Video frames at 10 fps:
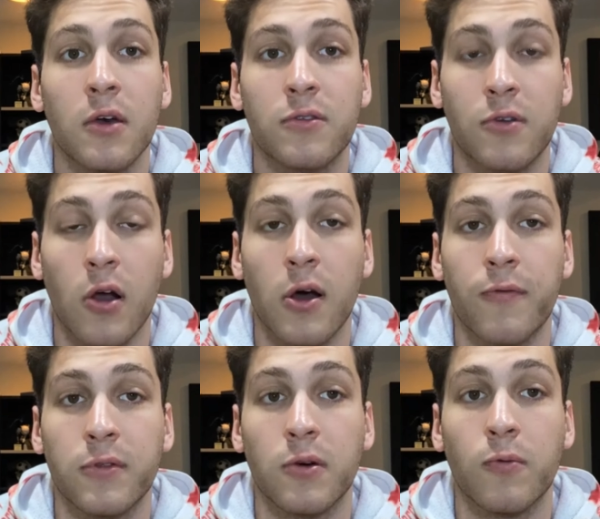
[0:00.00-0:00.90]
Start off
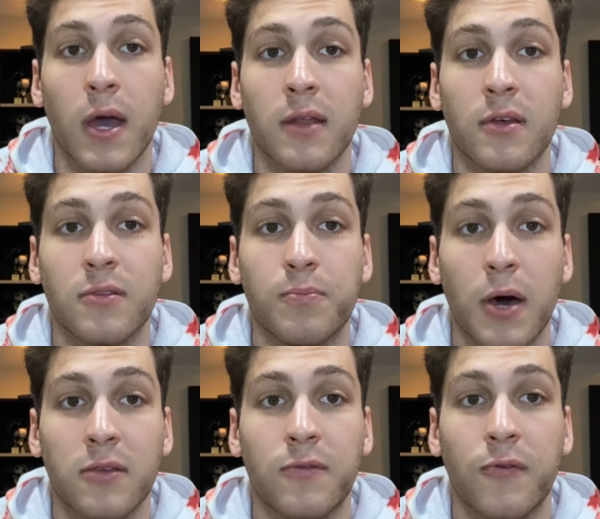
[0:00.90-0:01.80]
with the weight that's
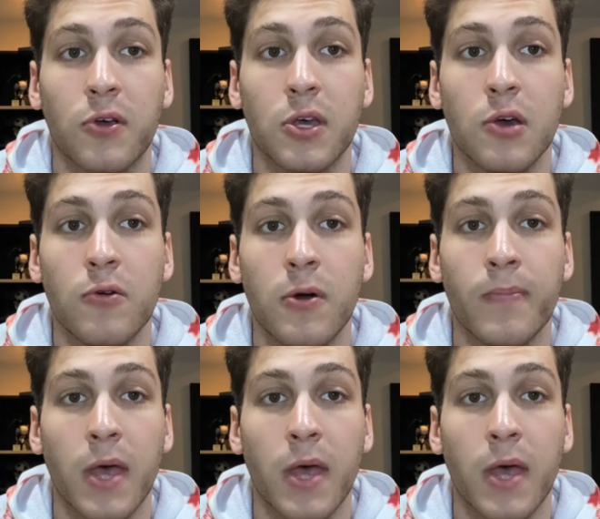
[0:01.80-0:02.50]
best for you,